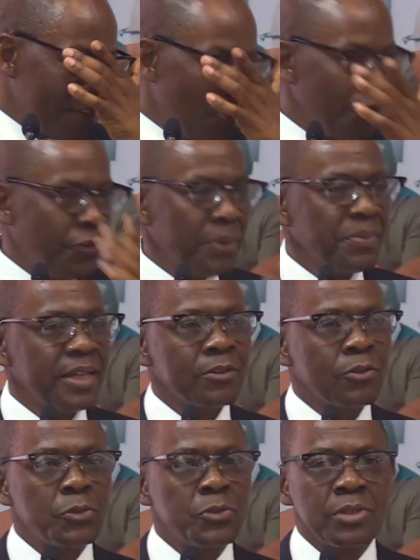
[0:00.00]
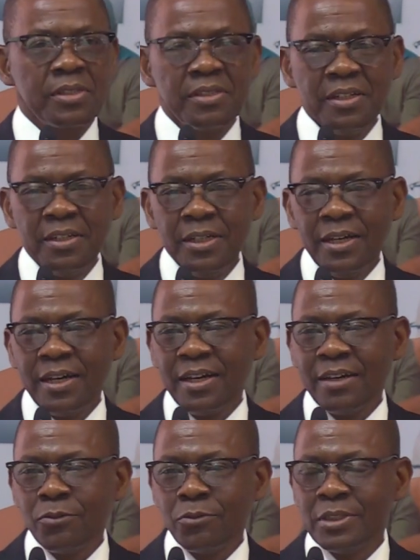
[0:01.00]
can confirm that goods
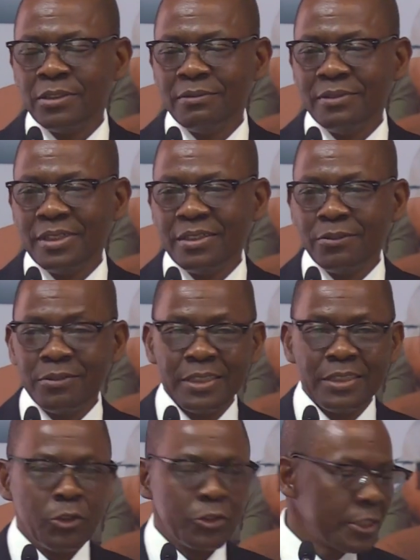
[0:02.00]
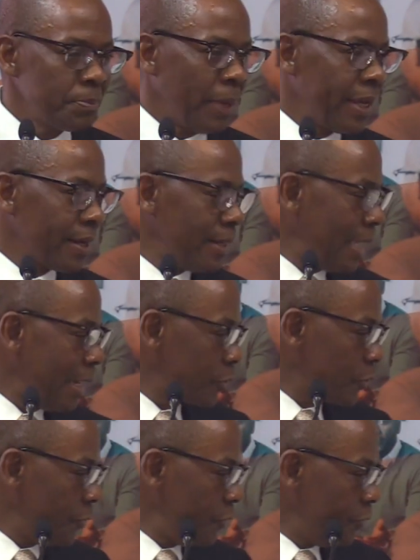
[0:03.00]
will not spiral
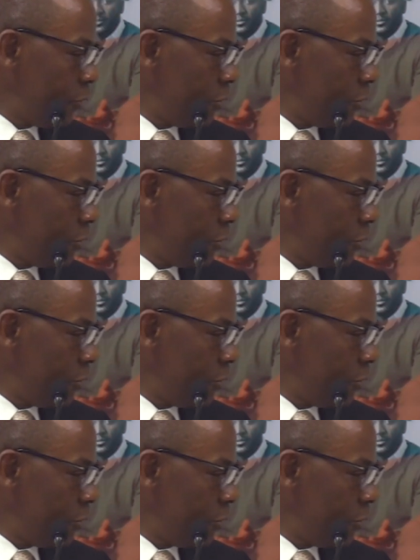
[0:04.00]
out of